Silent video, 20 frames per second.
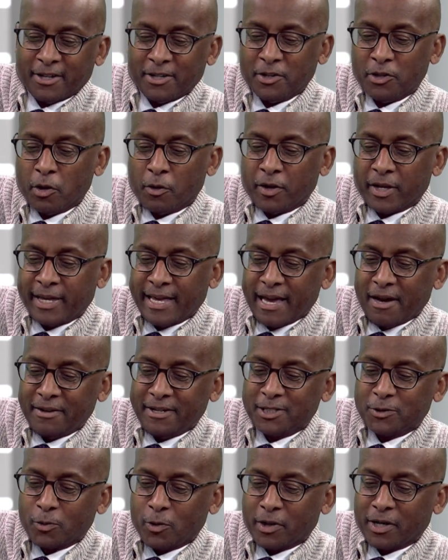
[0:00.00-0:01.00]
you know, the
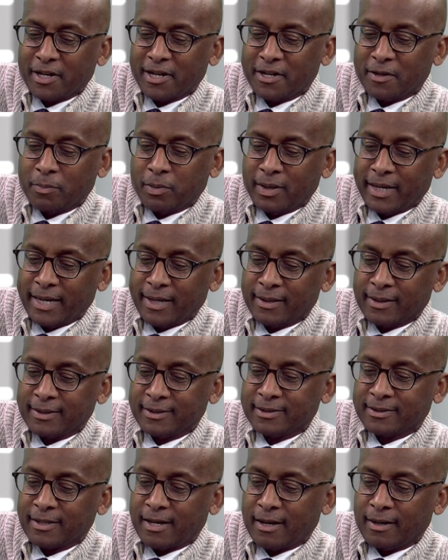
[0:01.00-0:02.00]
county's working on a plan to
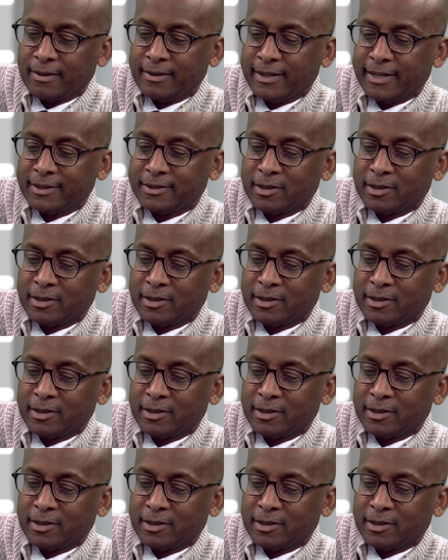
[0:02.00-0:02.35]
consolidate